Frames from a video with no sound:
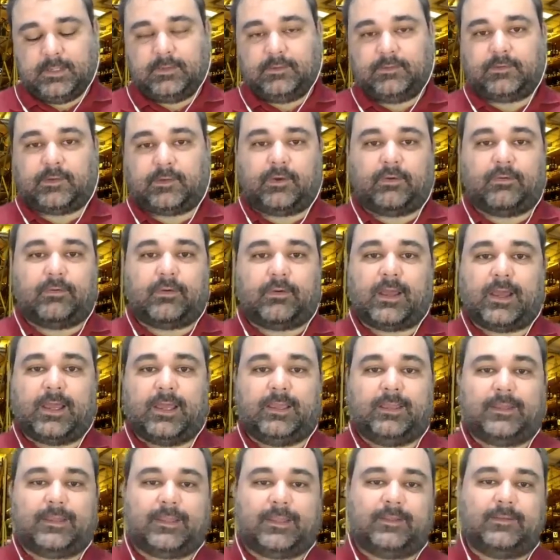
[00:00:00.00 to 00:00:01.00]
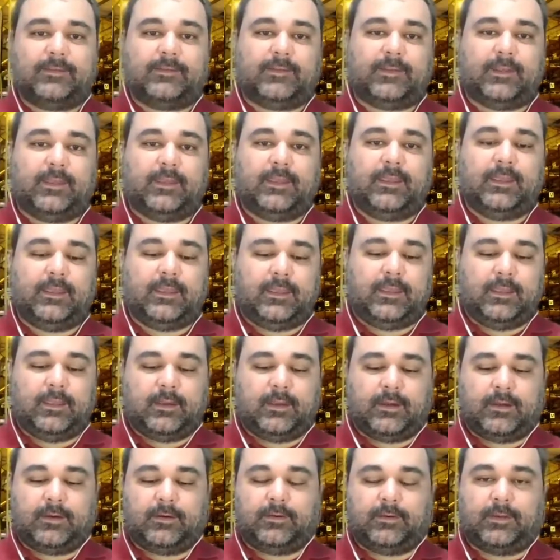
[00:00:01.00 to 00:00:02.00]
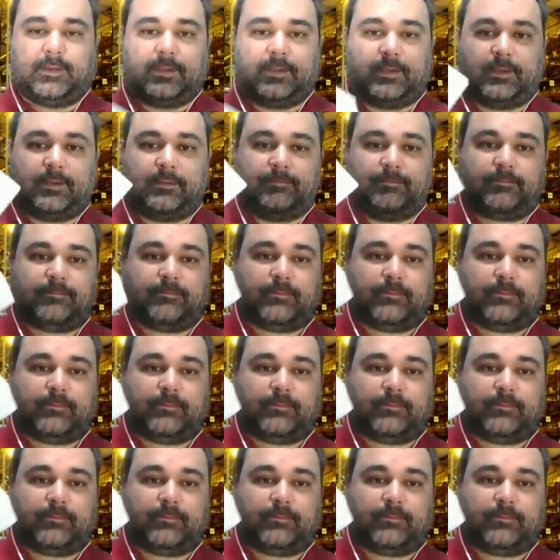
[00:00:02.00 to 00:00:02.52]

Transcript: So I can see here the